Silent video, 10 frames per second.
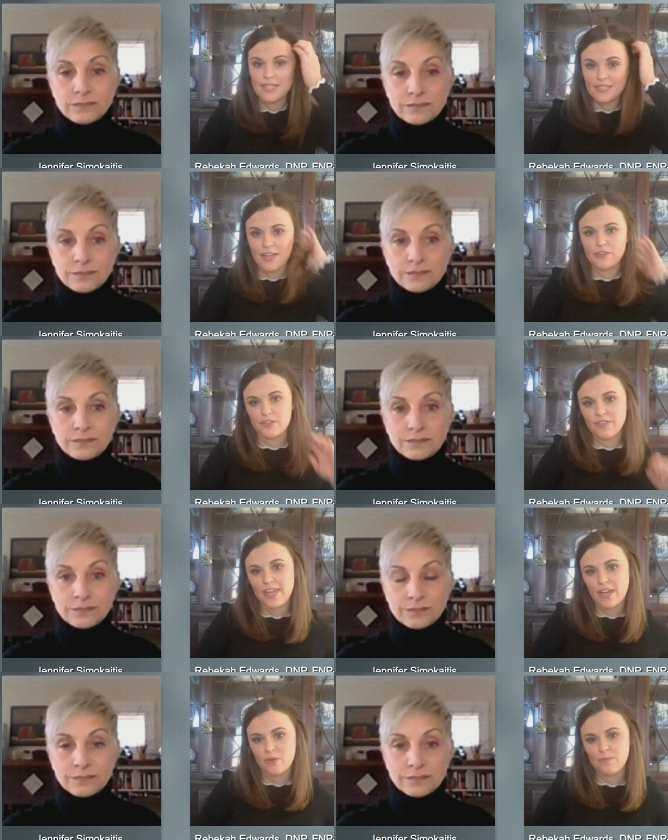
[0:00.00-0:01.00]
Speaker 1: the standard of
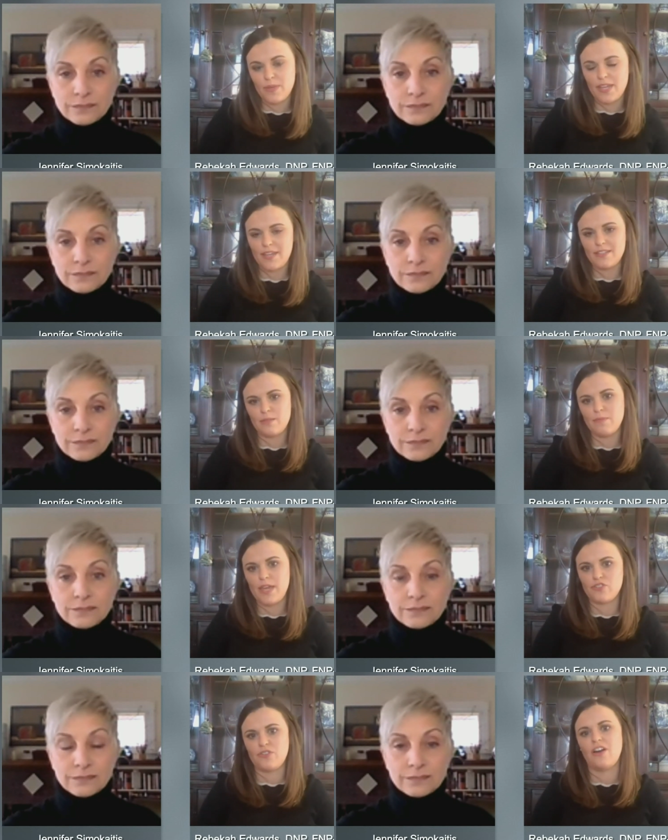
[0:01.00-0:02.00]
care would be to
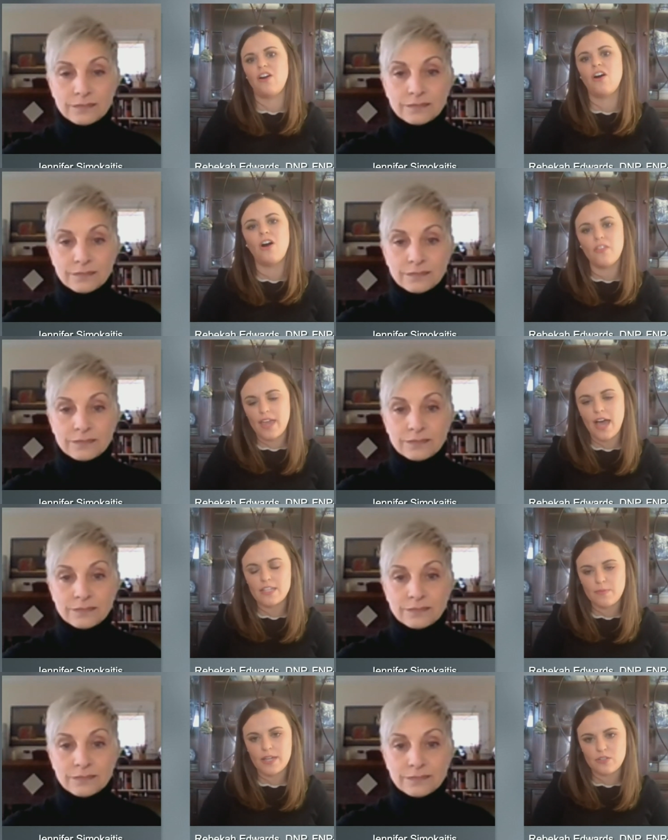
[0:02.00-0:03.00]
make sure that all the
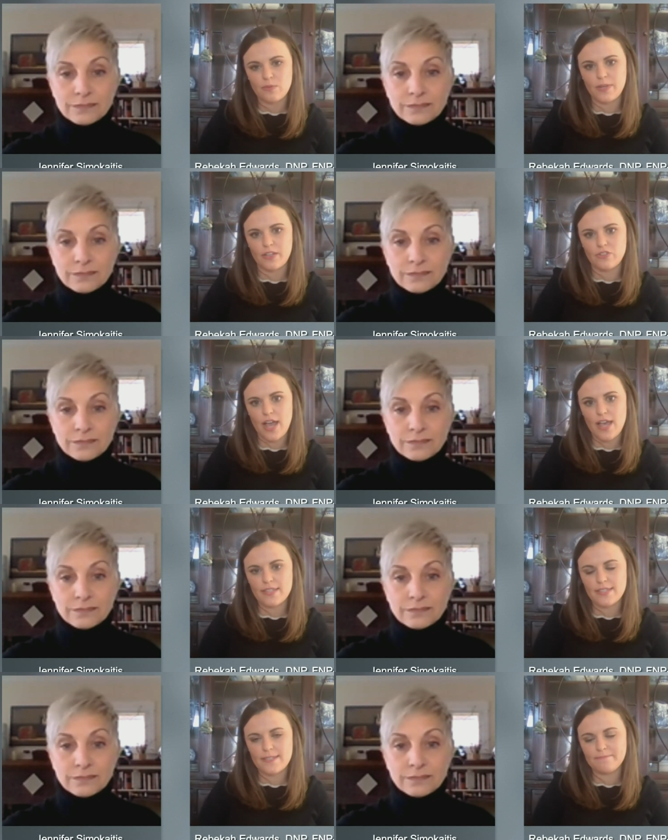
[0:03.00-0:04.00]
aspects are being
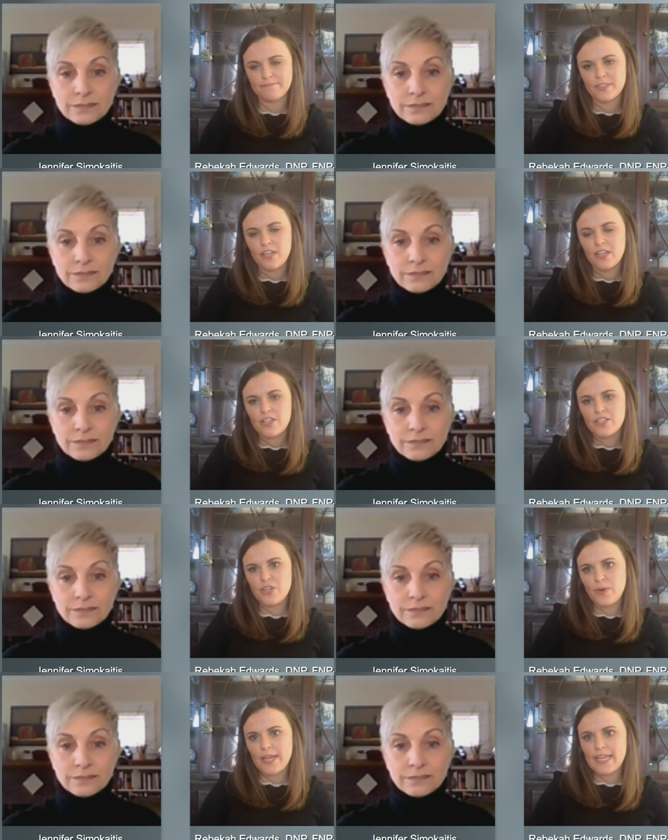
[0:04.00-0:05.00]
addressed.
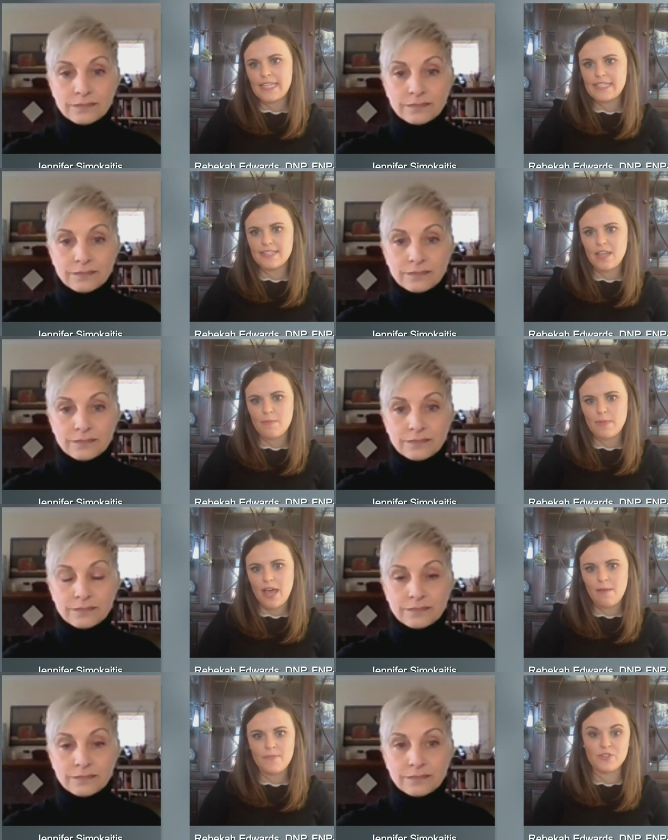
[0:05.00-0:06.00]
So I guess to sum it
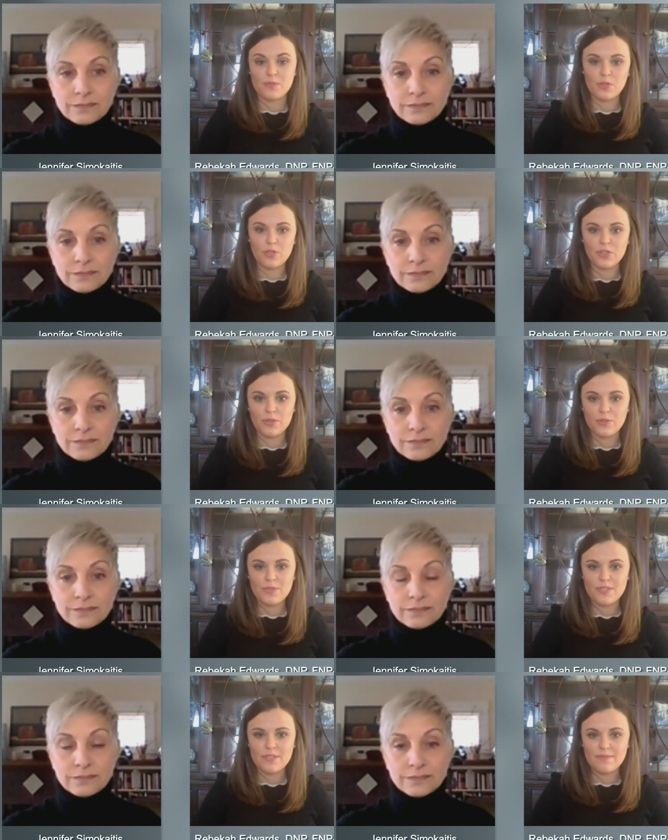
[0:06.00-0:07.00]
up, there's some
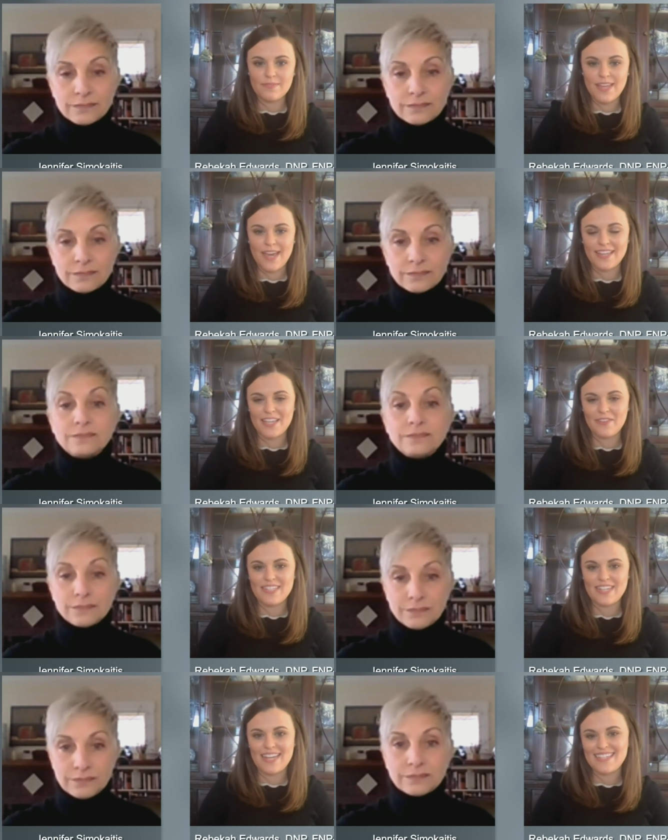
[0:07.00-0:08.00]
clues that can give
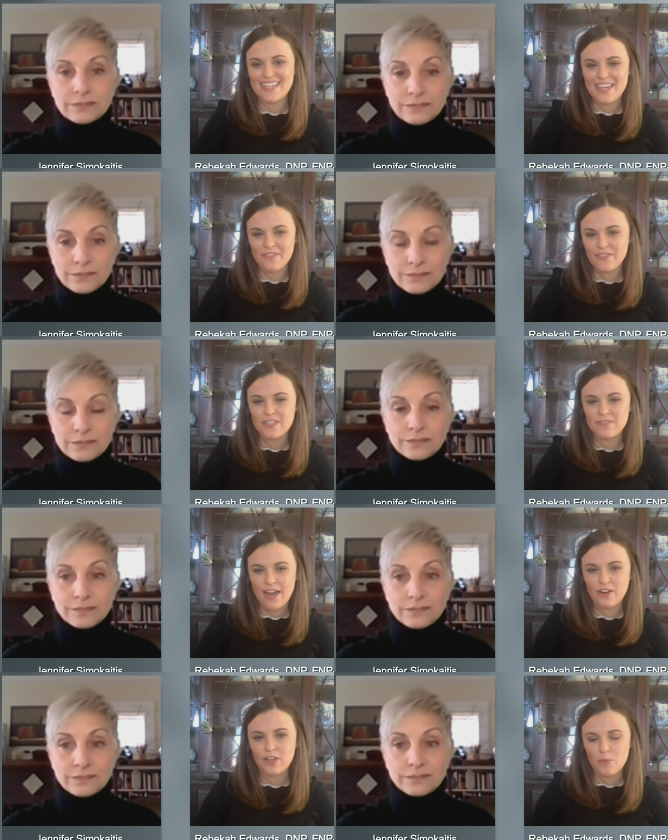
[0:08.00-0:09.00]
us an idea of if it's
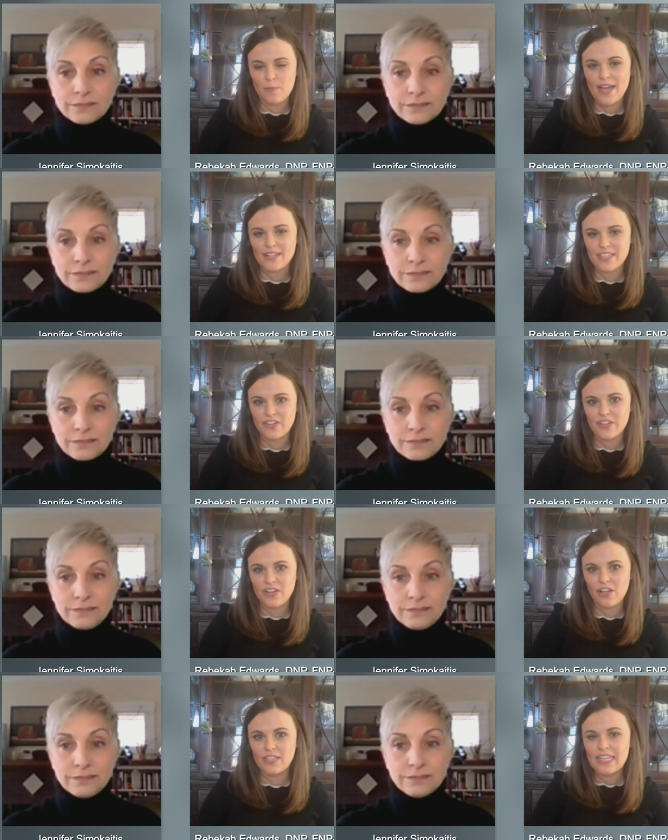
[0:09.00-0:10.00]
viral or
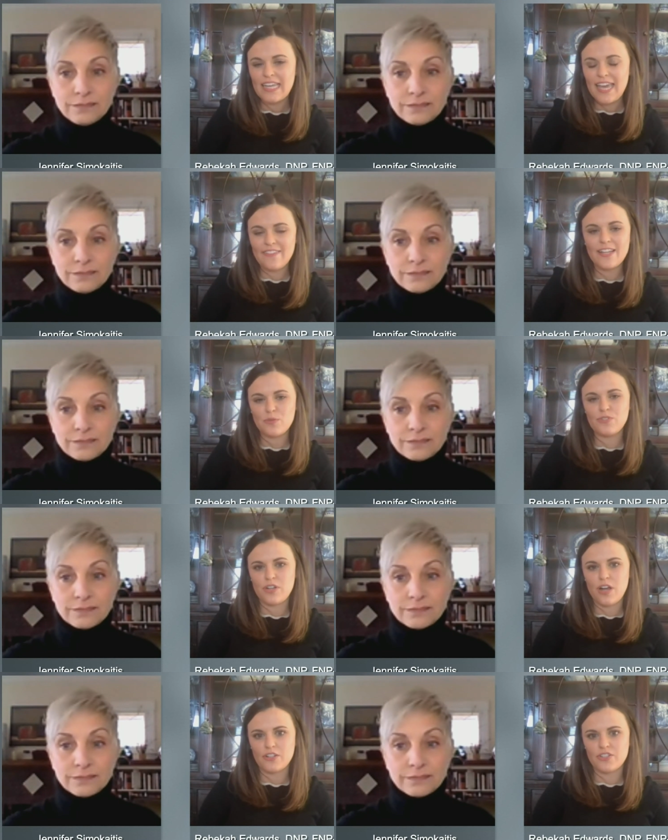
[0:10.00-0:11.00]
bacterial. And that's what your
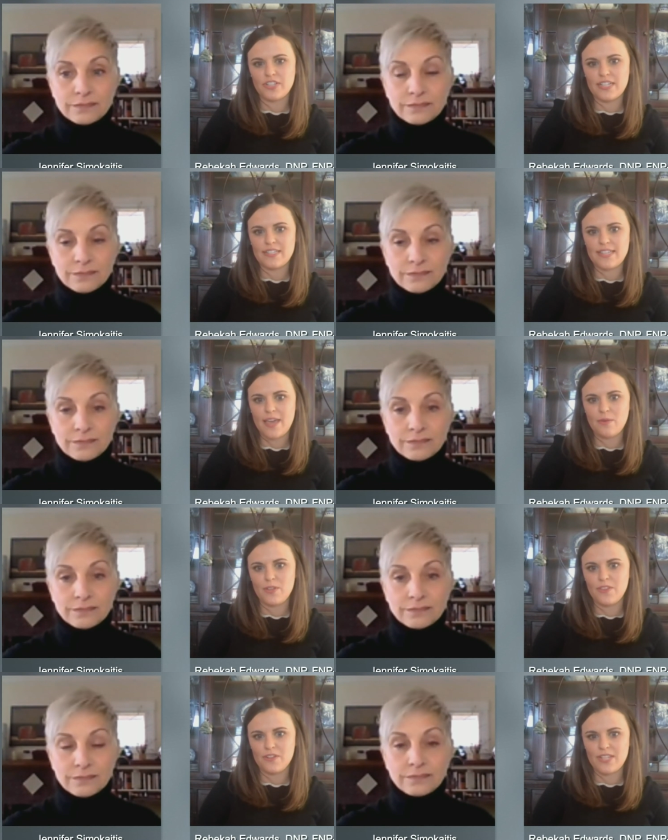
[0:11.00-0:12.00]
doctor's gonna say
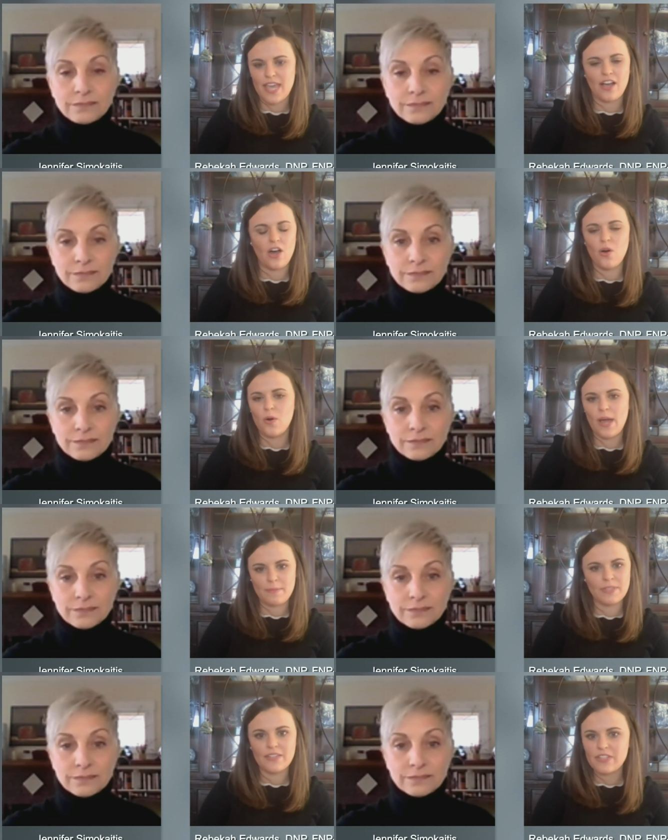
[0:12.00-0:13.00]
when they're saying, oh, I
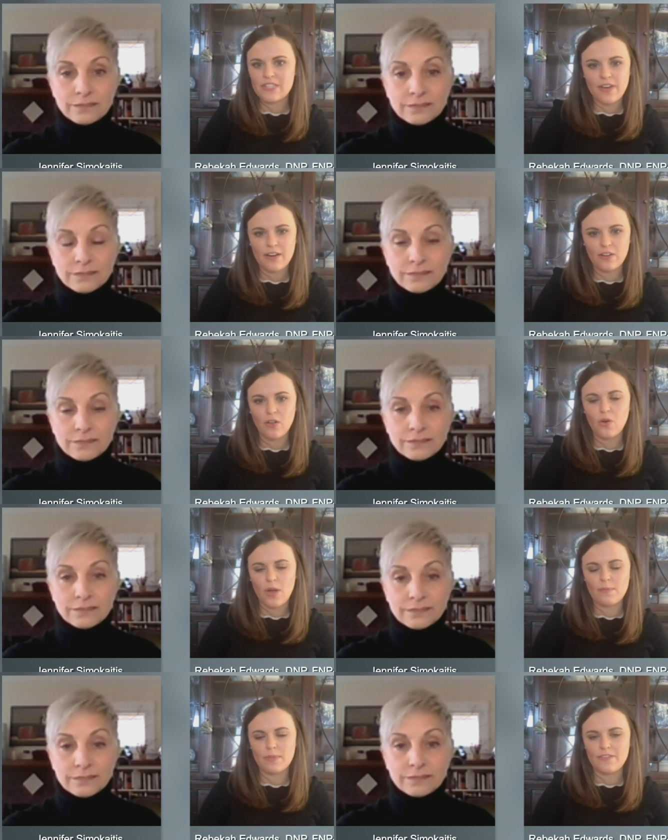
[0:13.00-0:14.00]
believe it's viral, oh,
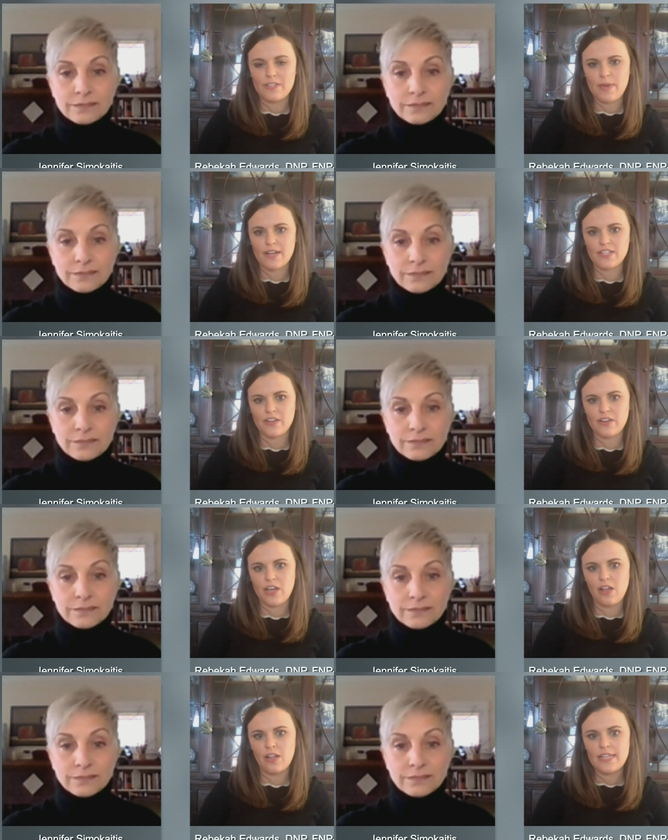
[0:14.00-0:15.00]
I believe it's
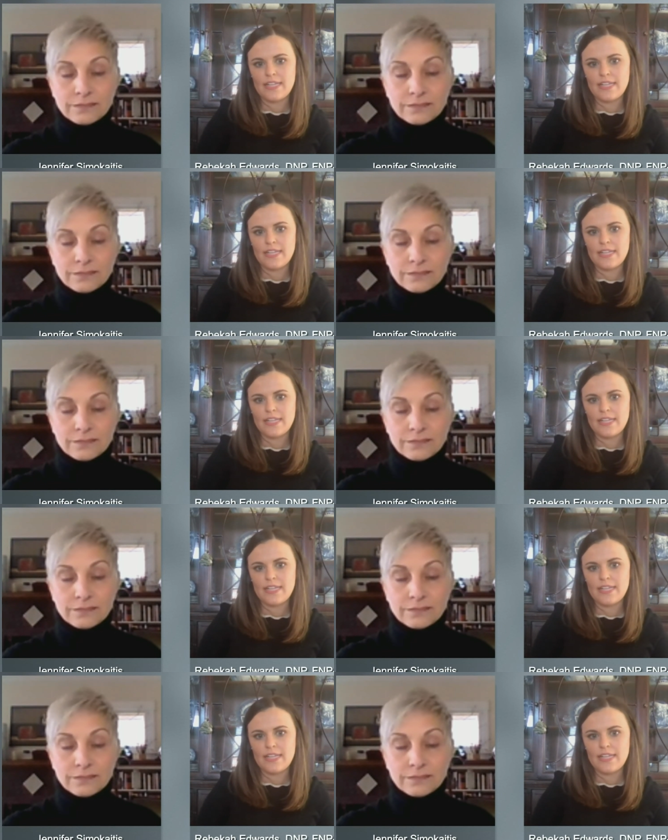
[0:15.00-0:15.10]
bacterial.